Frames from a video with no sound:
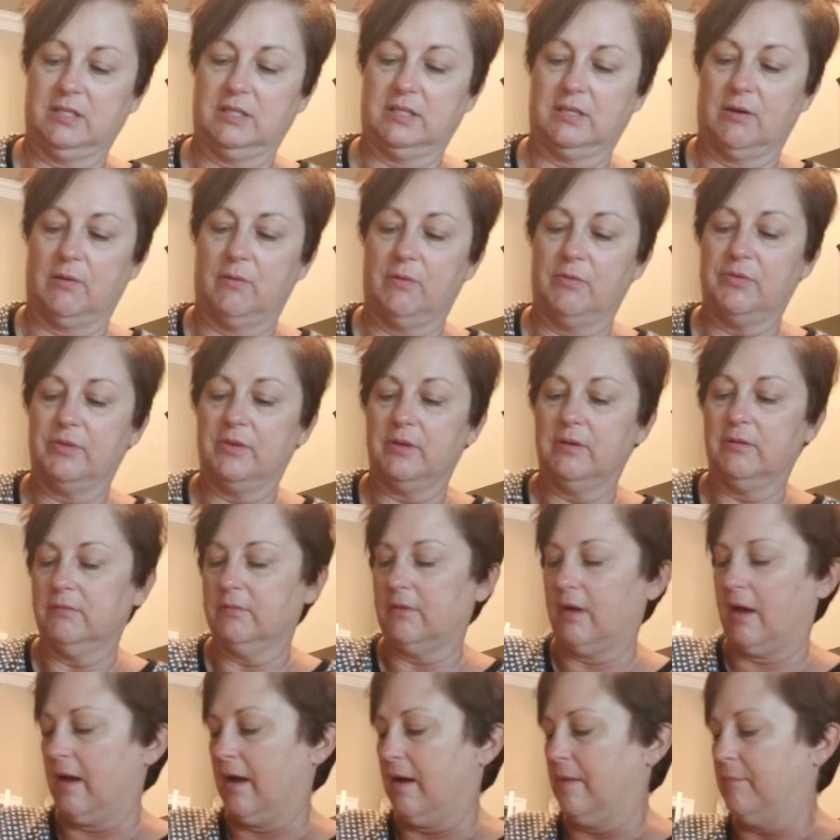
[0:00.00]
So
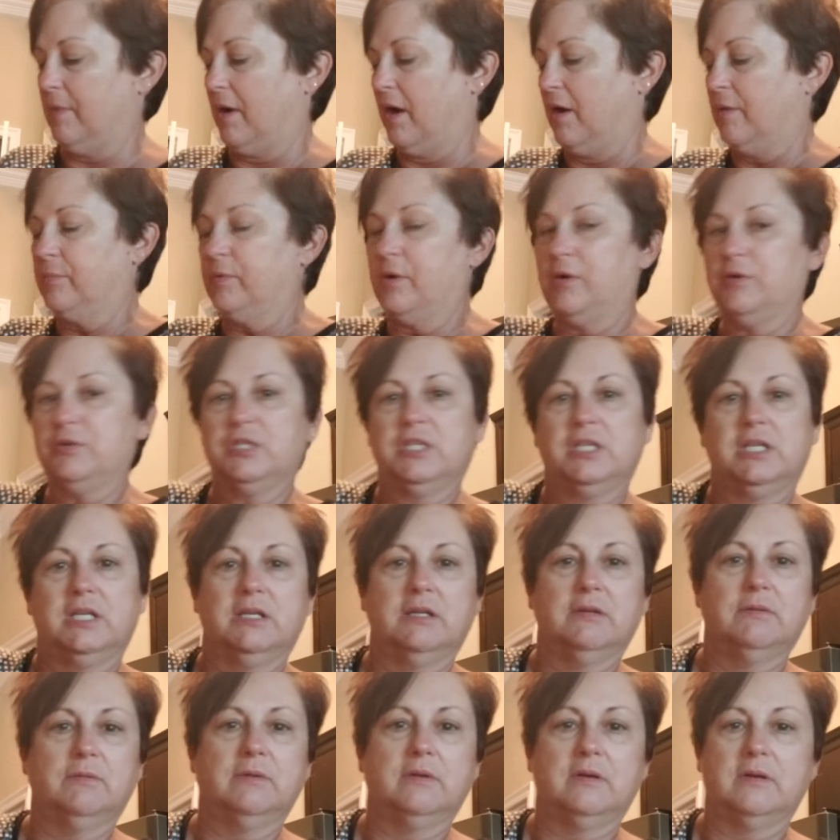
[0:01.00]
our
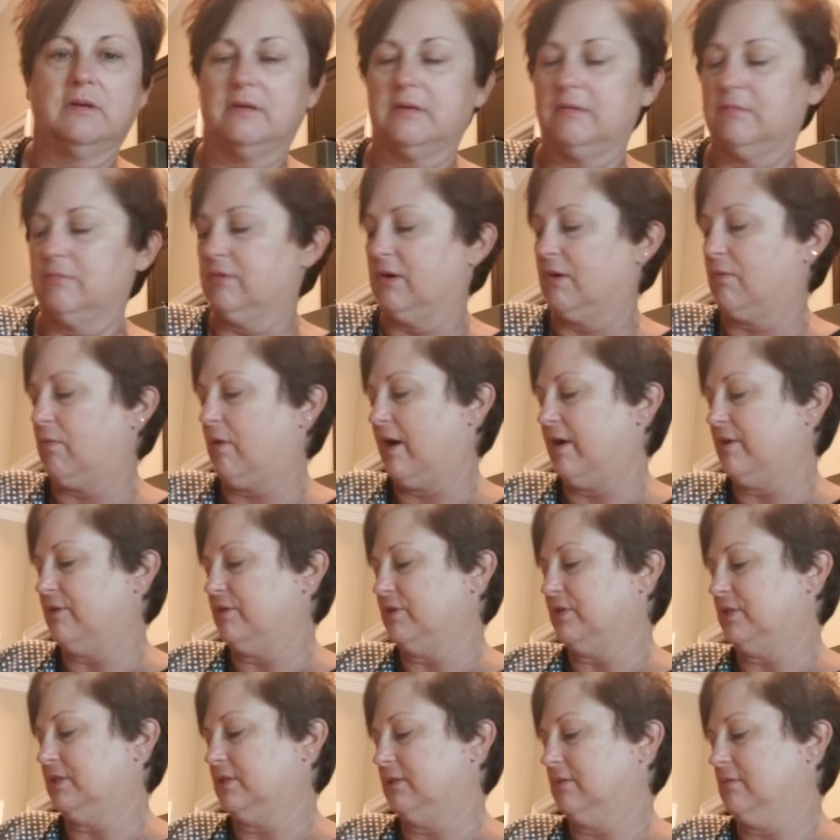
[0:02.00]
protein
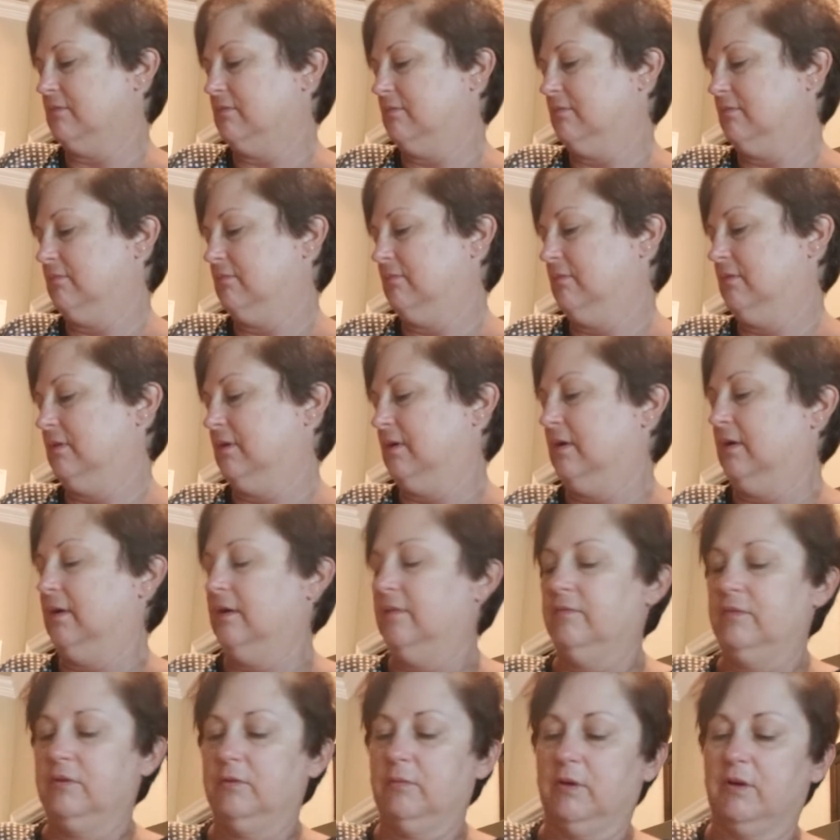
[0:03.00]
requires,
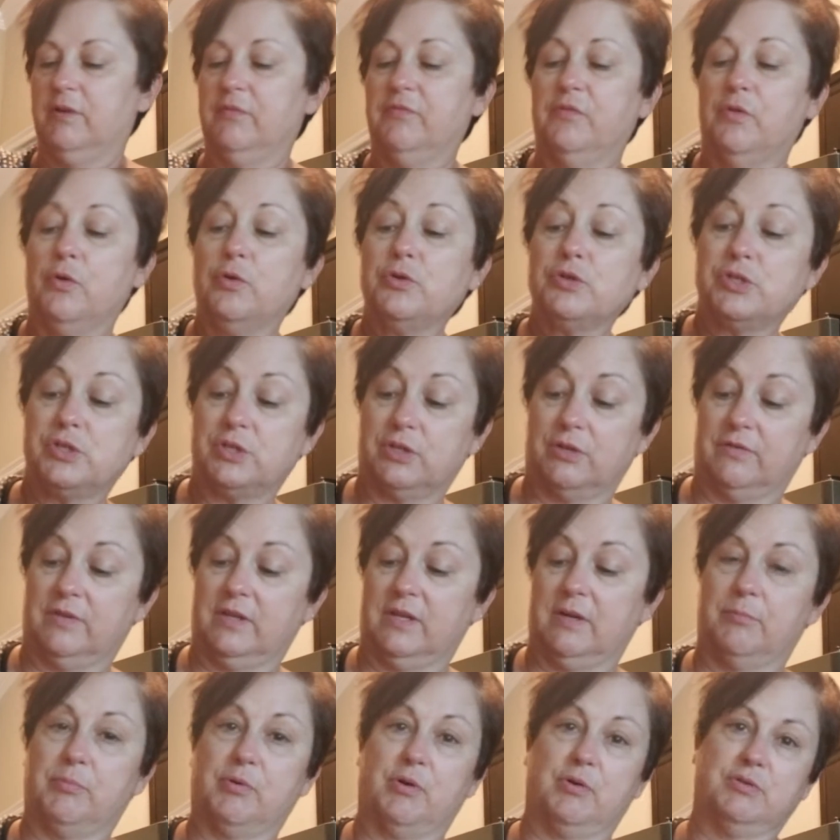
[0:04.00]
if you want a full
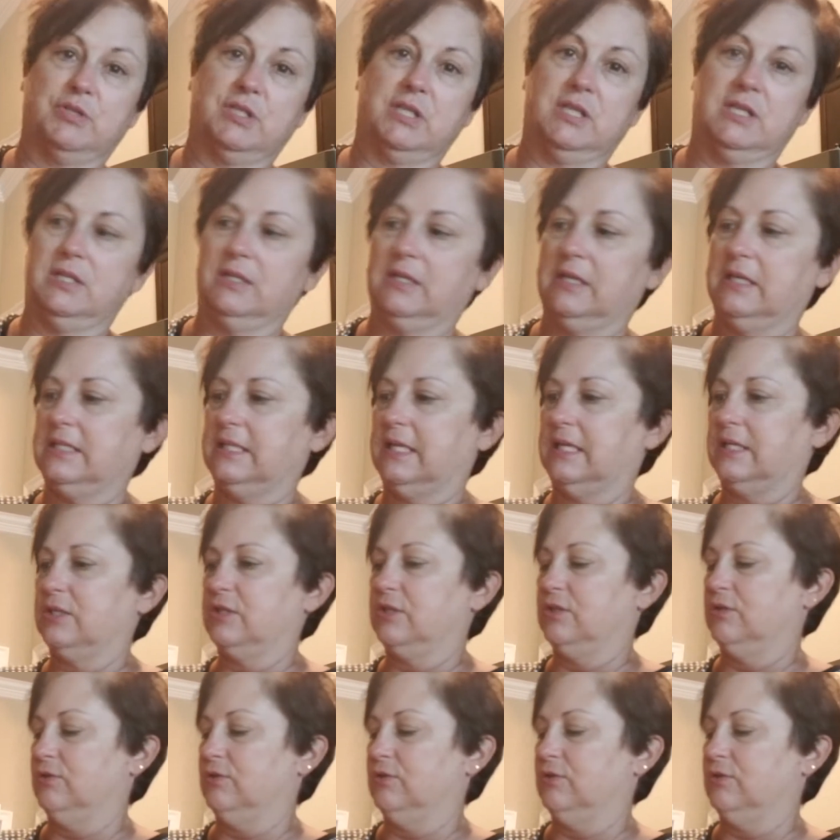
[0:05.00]
serving of protein, it takes 2